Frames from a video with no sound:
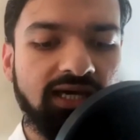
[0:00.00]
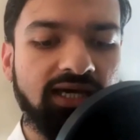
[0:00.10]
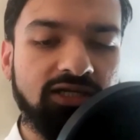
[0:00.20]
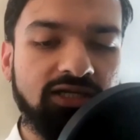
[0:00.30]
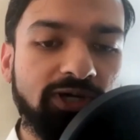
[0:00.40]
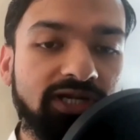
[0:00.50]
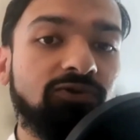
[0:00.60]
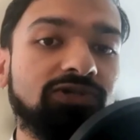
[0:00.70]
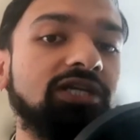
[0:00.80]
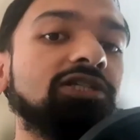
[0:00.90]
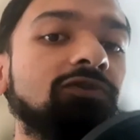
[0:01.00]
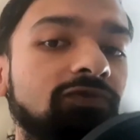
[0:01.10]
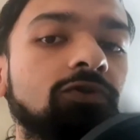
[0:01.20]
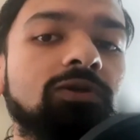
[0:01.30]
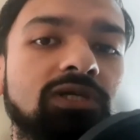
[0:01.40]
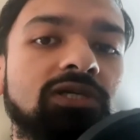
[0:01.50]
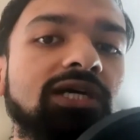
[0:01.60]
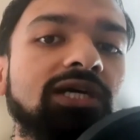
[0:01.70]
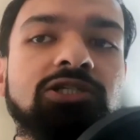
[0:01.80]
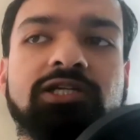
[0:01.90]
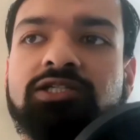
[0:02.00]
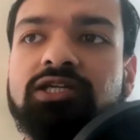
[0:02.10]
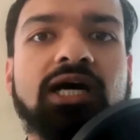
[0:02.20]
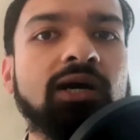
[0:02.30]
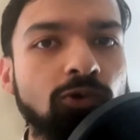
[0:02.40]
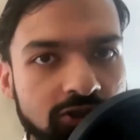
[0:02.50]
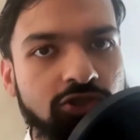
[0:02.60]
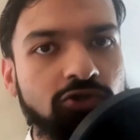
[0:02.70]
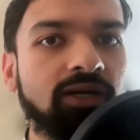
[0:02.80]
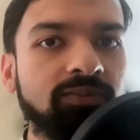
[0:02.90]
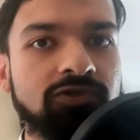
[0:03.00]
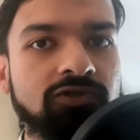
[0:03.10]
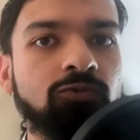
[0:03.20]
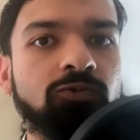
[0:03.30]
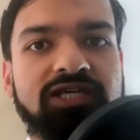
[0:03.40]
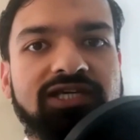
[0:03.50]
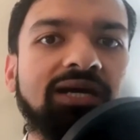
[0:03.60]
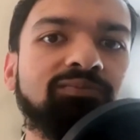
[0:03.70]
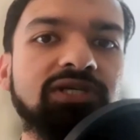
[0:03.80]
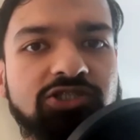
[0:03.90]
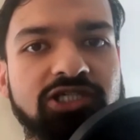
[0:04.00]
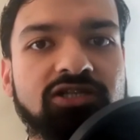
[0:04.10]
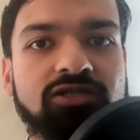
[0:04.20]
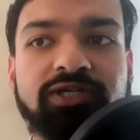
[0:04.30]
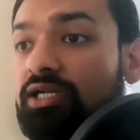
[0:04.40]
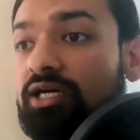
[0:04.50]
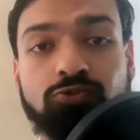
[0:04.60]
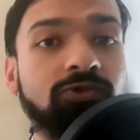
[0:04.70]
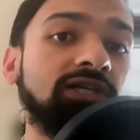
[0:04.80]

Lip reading: And when he was interviewing me, he actually said, I watched your episode with the Gambian gentleman, and I was really